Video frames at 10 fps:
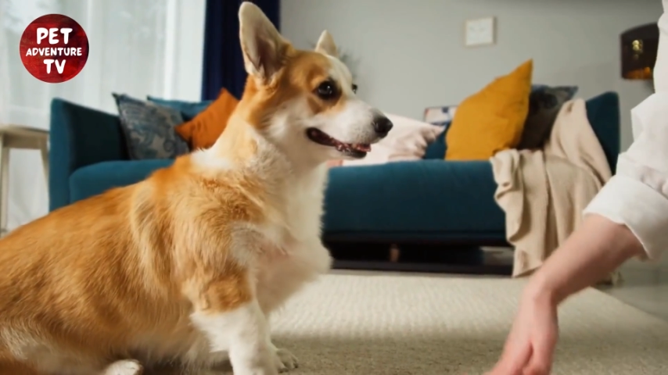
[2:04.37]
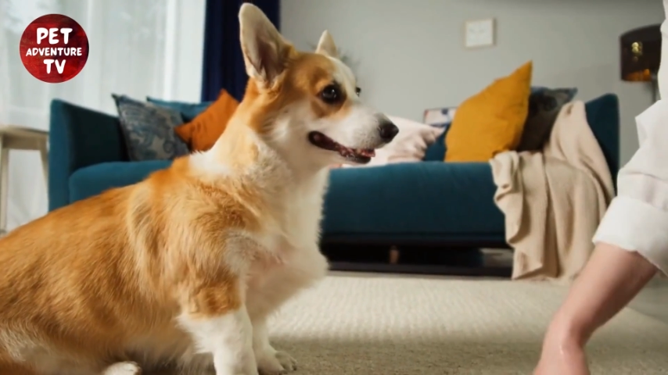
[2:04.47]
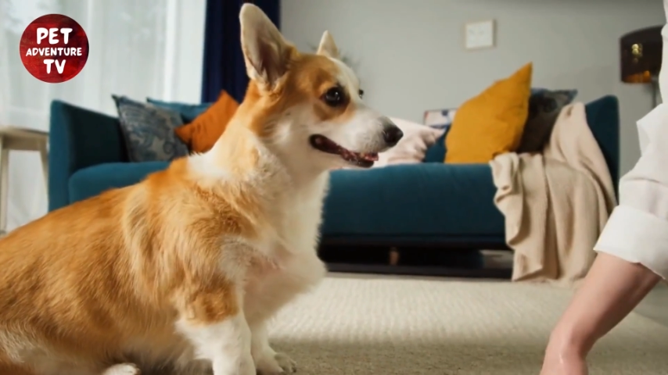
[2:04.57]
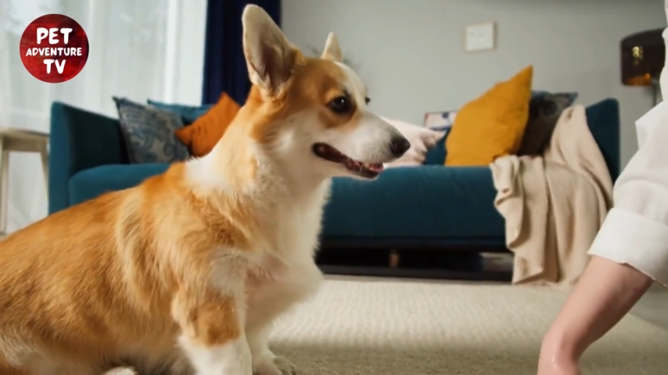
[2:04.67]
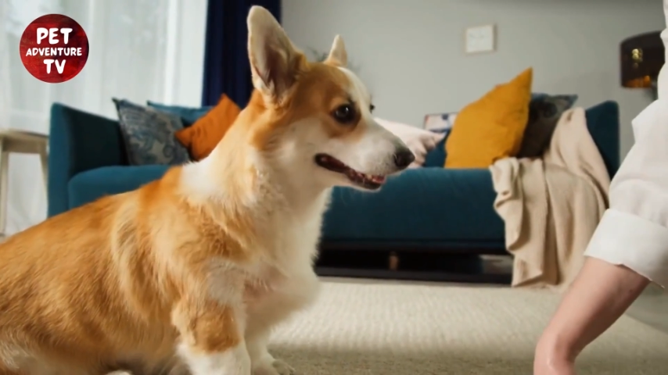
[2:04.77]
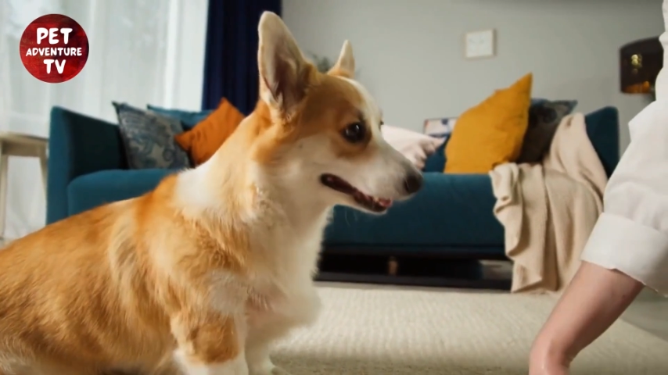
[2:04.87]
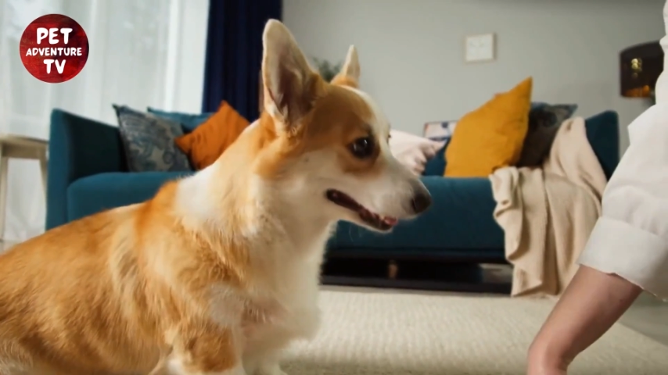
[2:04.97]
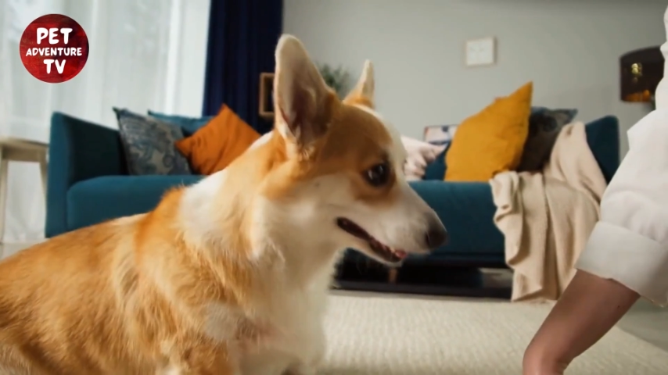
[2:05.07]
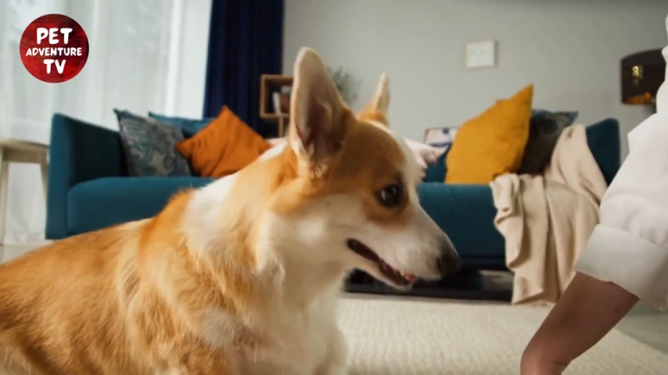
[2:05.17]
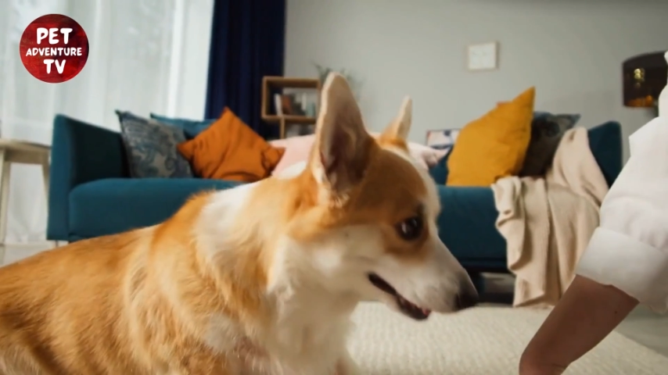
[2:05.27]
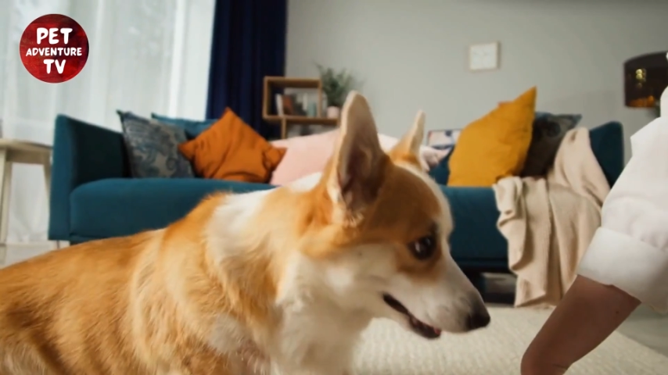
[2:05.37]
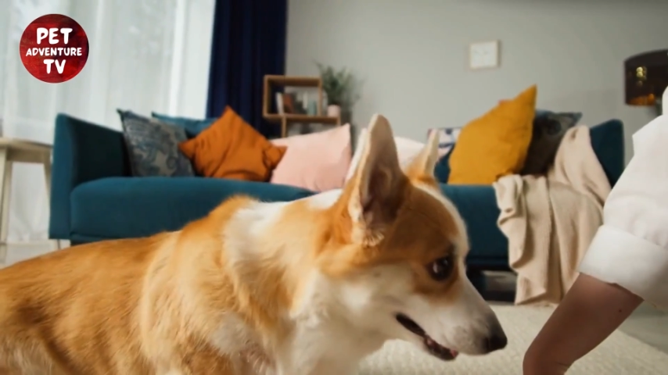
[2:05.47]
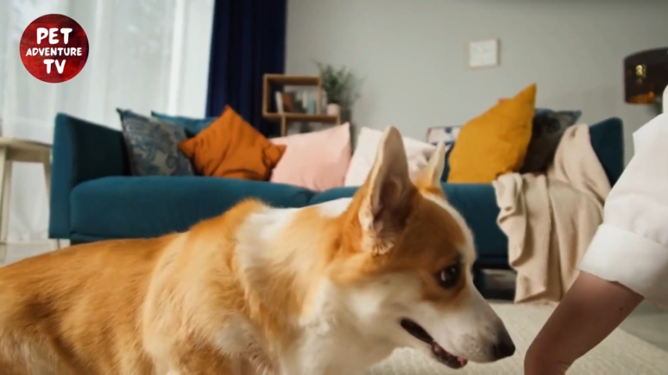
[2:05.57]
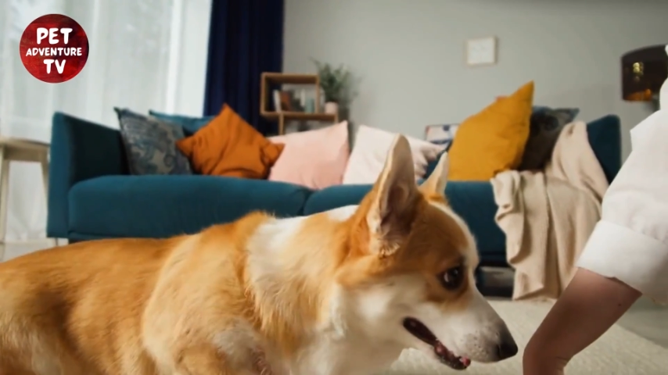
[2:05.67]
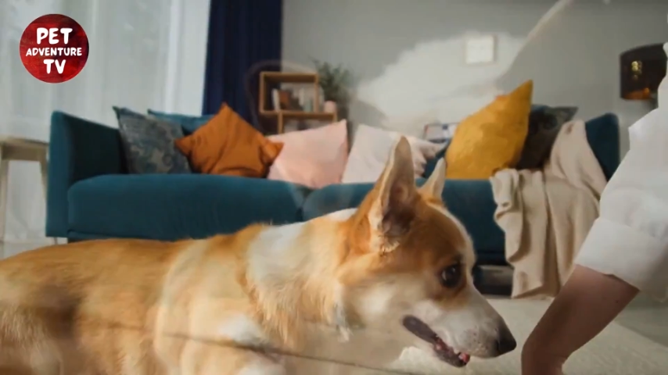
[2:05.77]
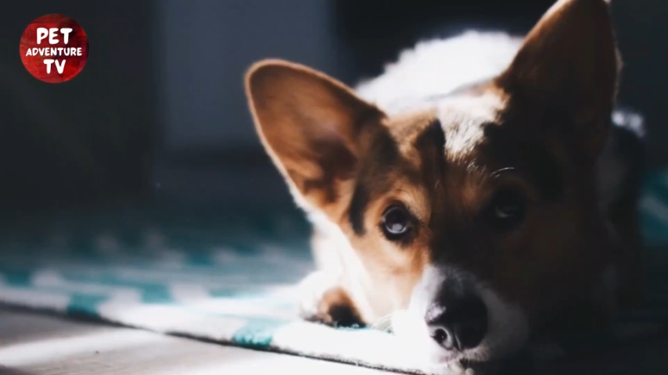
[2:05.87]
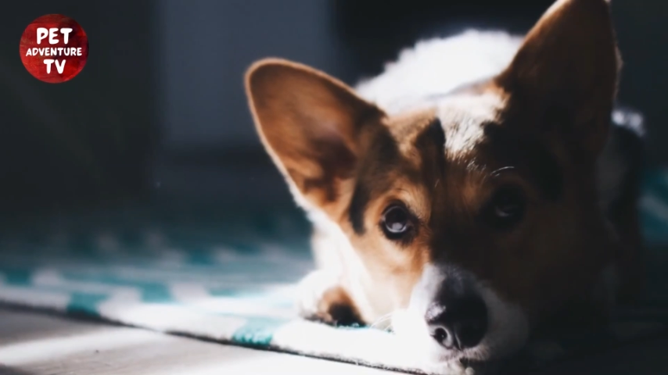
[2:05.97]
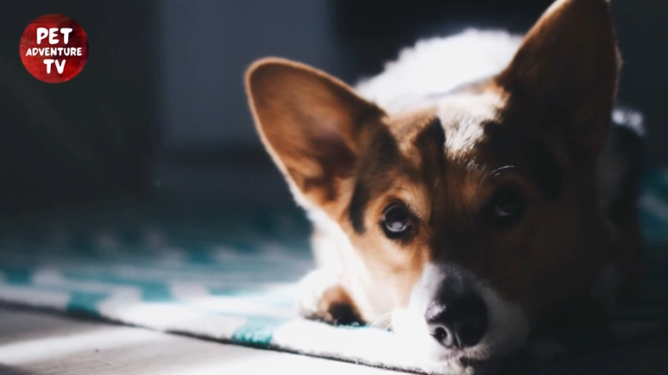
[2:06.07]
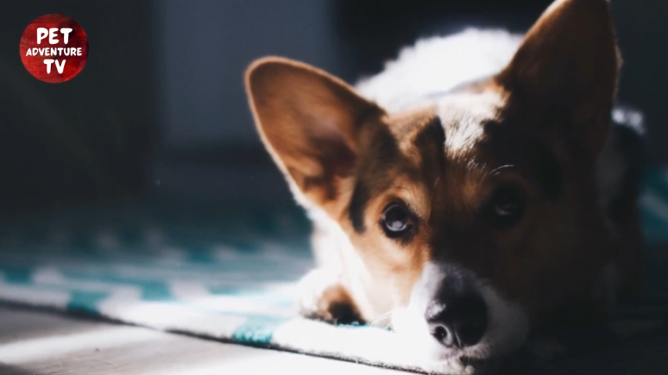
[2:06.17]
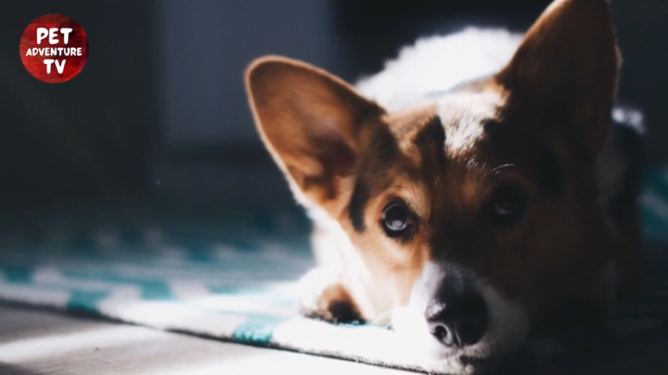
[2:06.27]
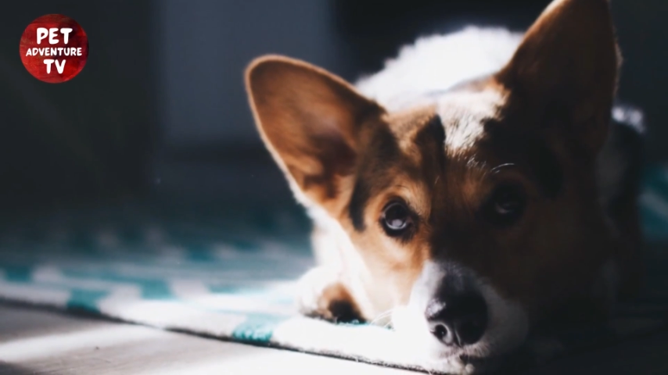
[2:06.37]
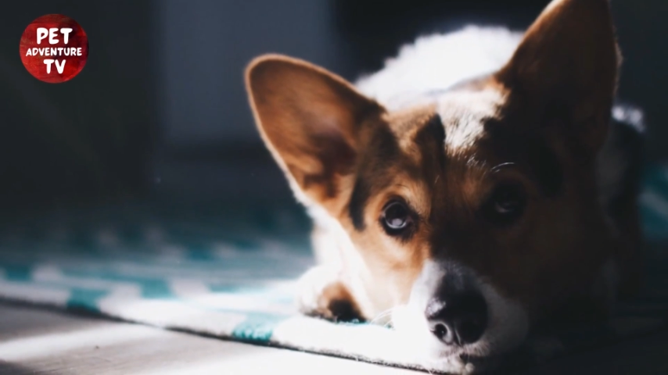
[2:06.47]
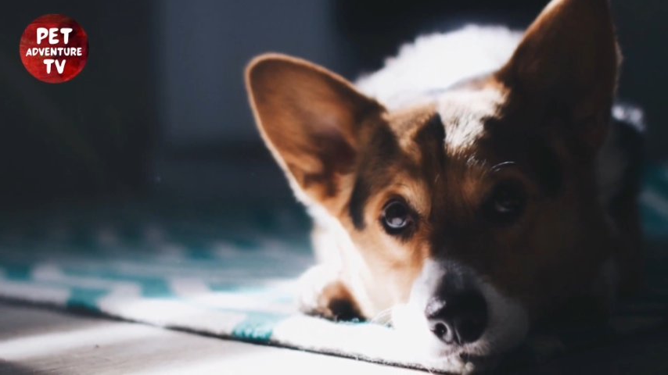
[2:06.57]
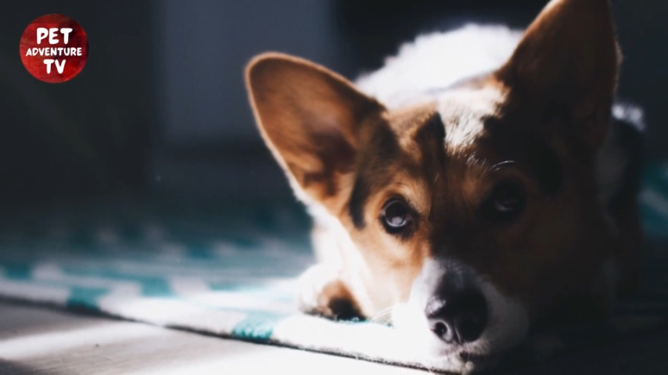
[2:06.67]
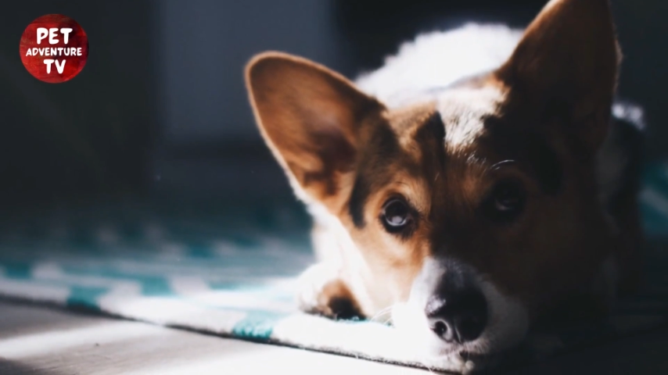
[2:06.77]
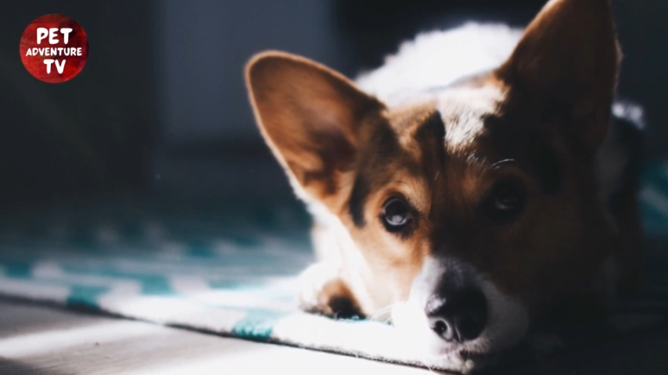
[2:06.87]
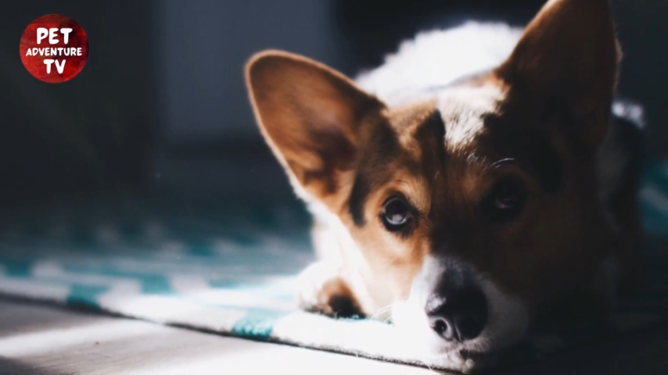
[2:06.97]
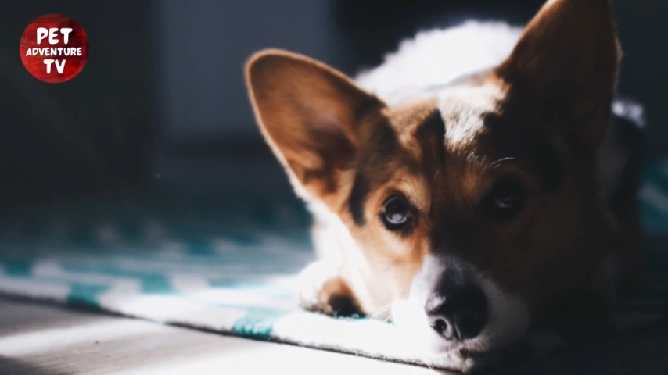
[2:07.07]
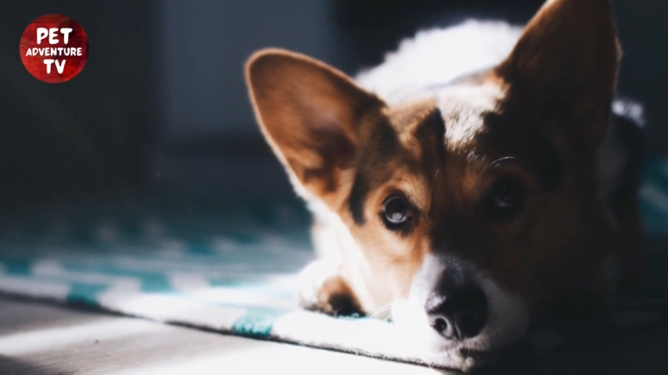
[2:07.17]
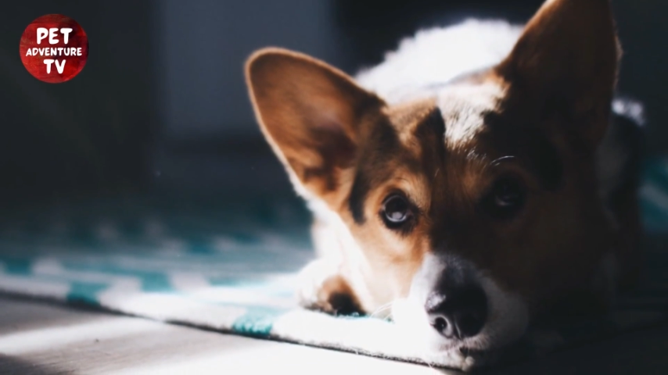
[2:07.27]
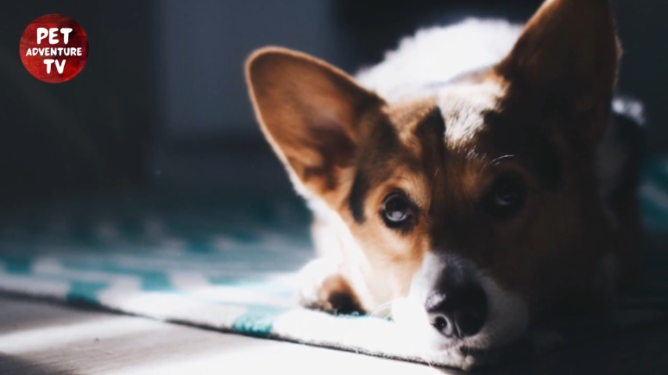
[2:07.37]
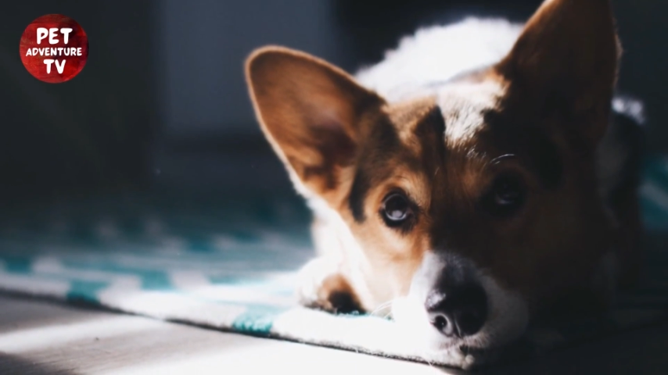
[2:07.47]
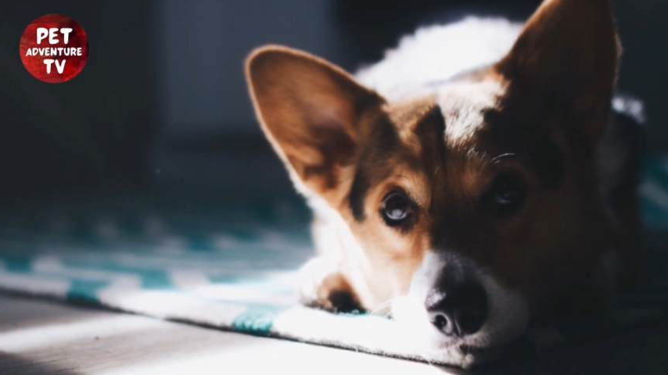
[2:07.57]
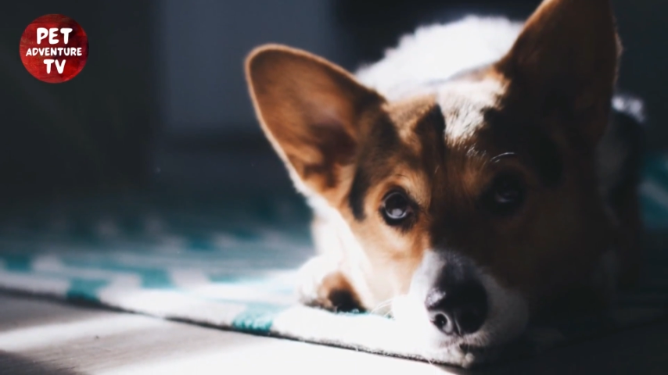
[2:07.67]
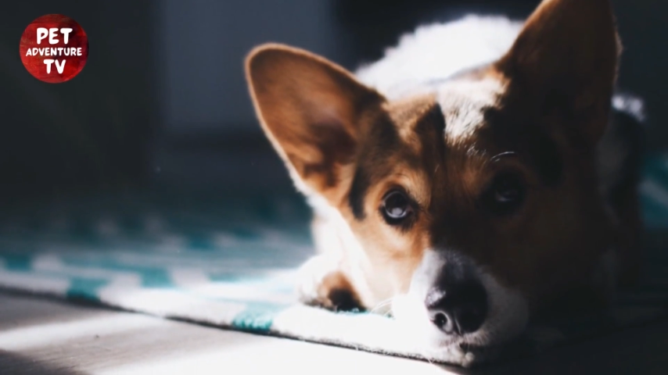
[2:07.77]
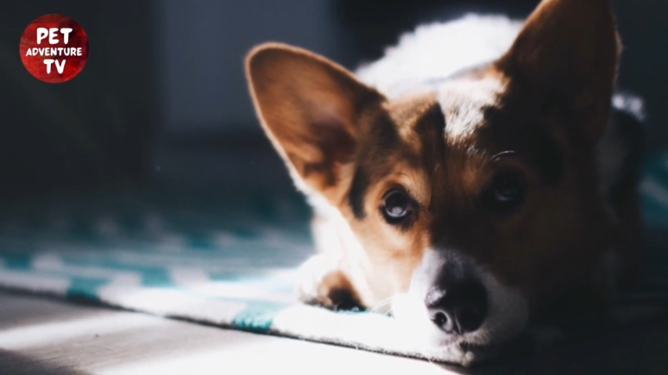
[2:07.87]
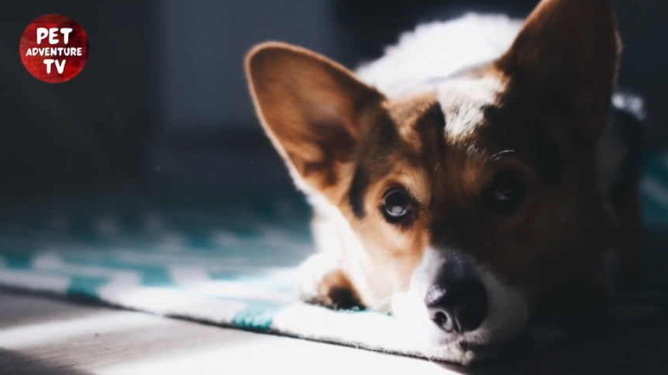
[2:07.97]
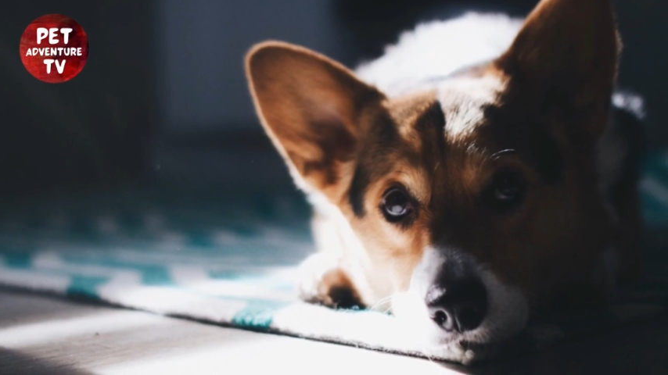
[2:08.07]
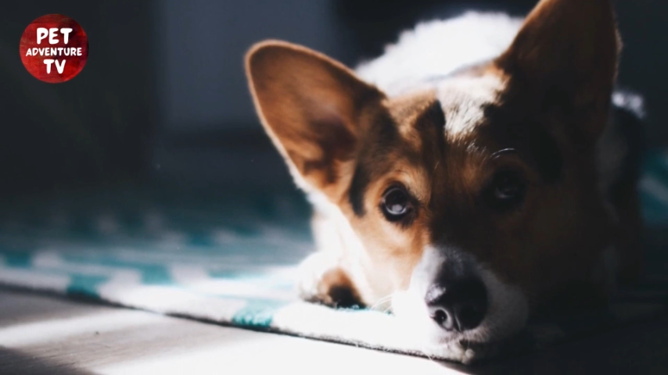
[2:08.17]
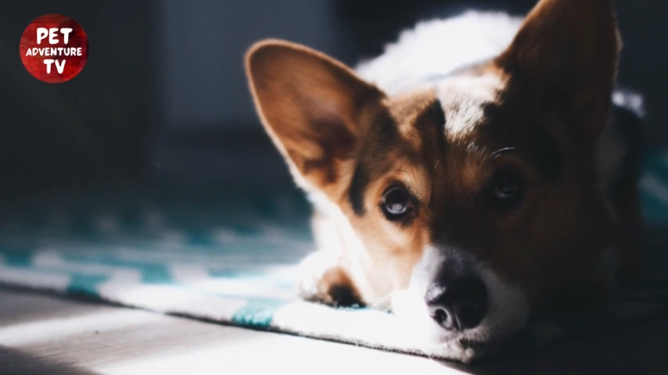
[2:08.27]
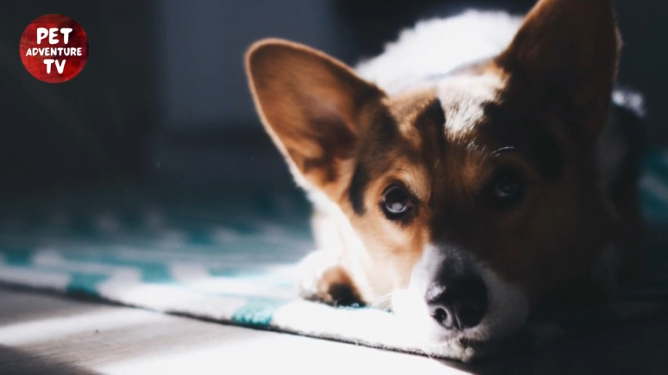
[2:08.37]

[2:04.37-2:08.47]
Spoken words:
No face is visible, so there are no lips to read.